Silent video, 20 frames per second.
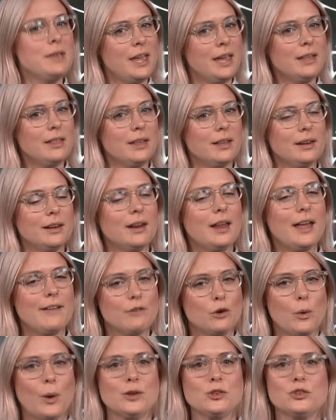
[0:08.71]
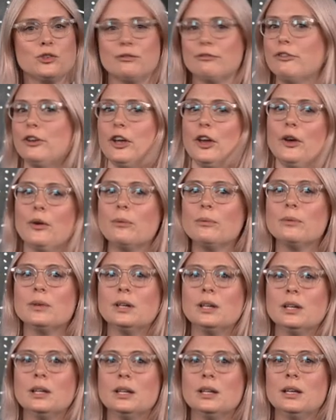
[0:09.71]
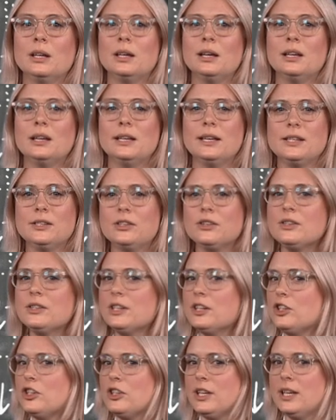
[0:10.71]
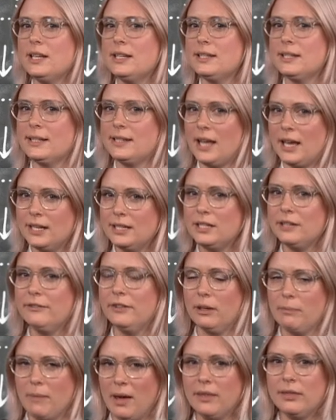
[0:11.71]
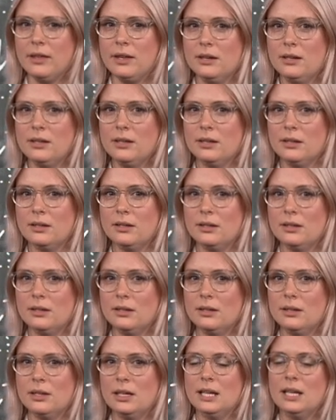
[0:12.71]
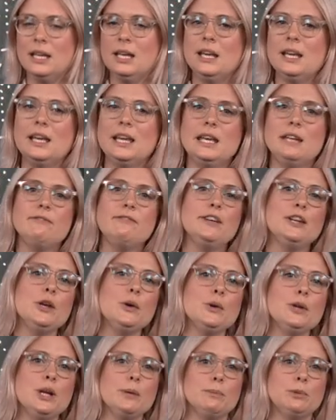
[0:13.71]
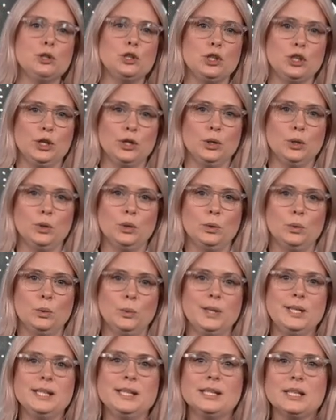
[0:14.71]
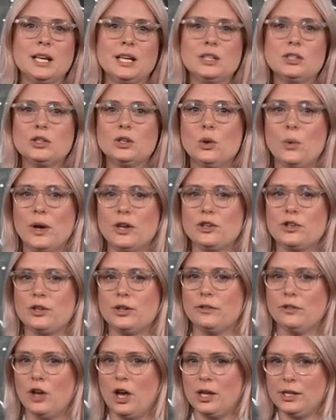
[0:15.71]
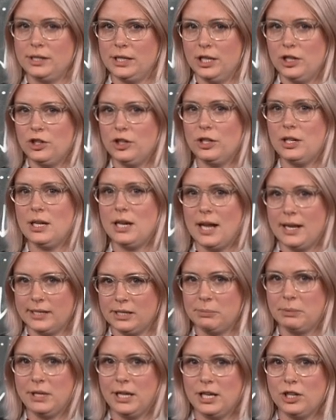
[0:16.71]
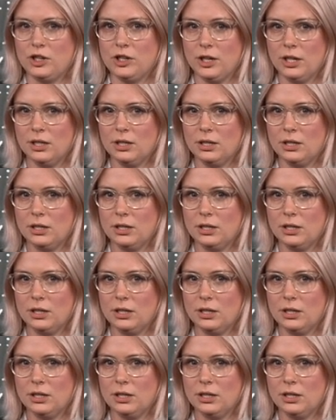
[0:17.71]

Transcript: Caitlin, and I have a question for you. Is there such thing as a scientific method? In video number 2, we discussed the question of causation and explanation.